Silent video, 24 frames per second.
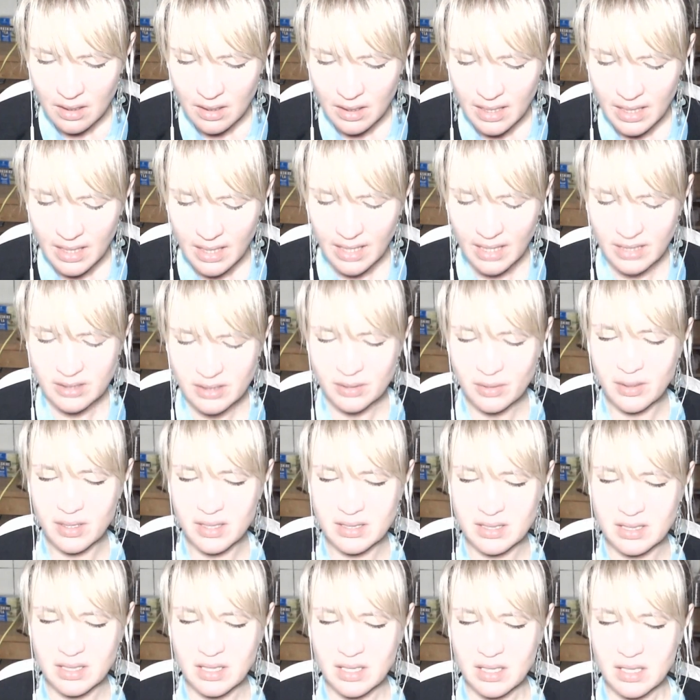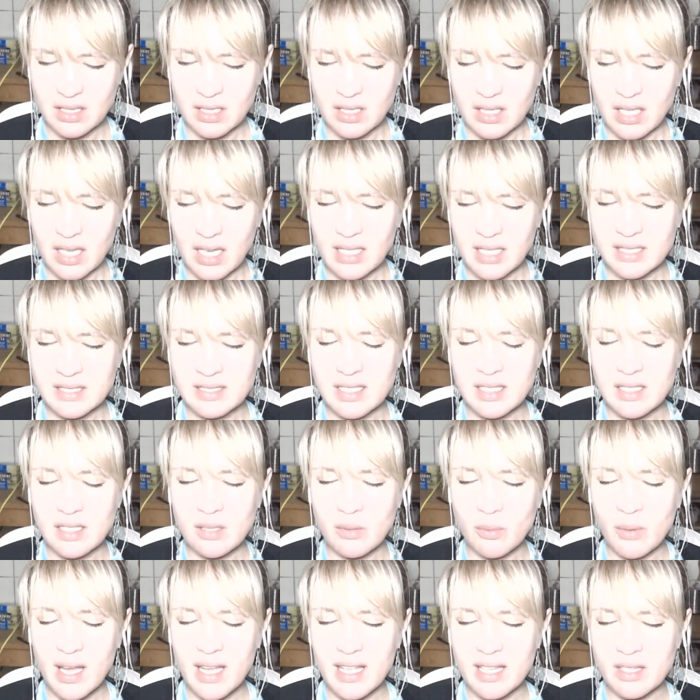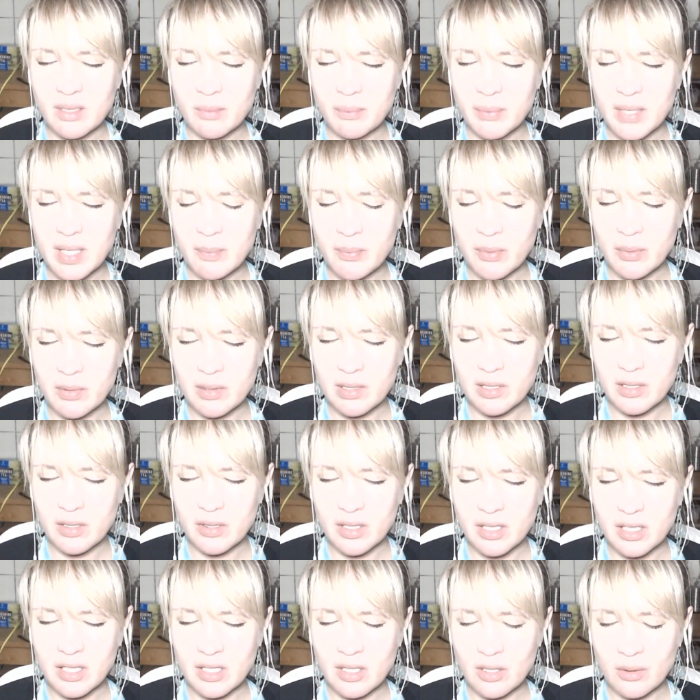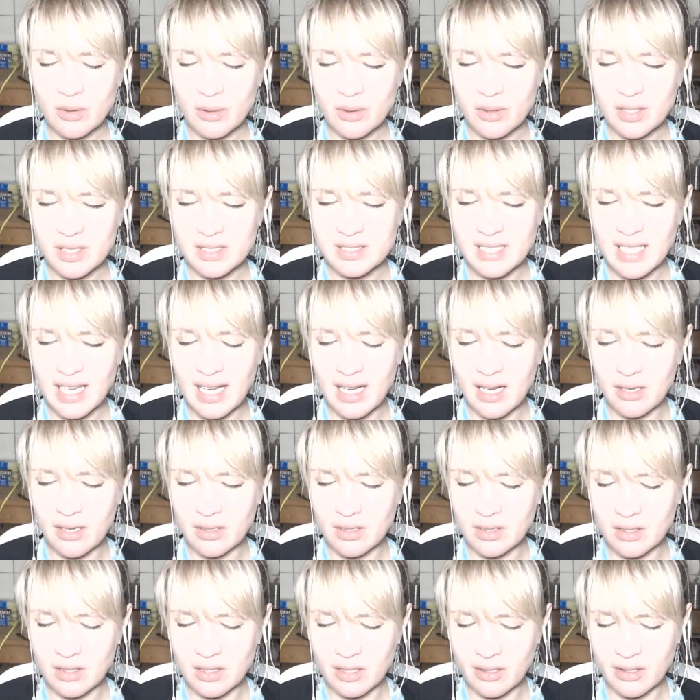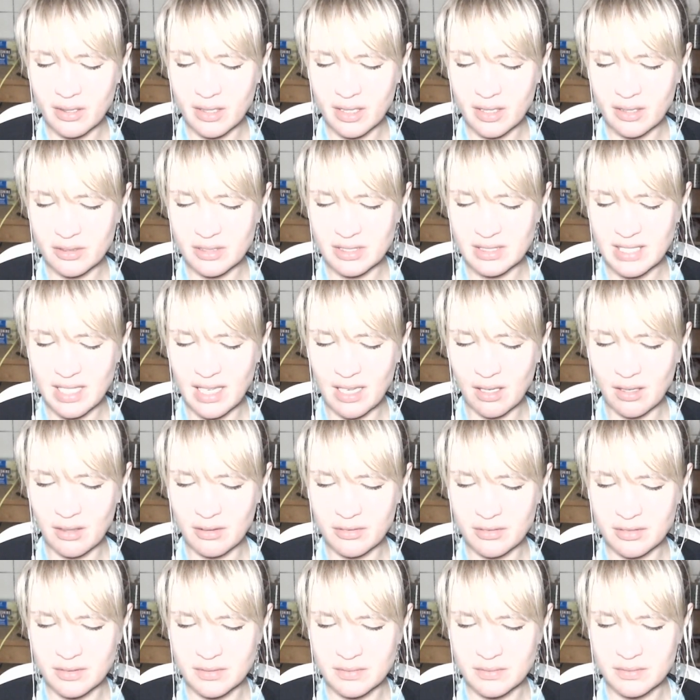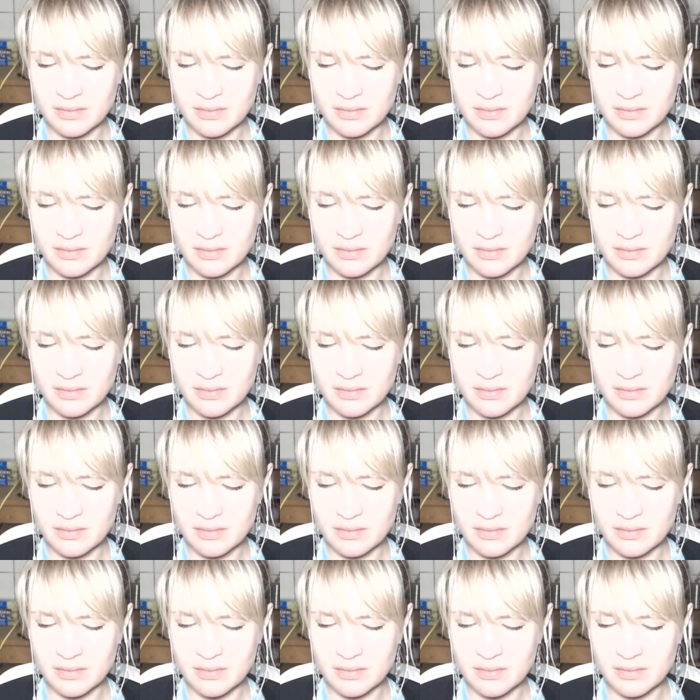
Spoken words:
Inadequate. And is it the way that people would look at you, or is it how you'd look at yourself?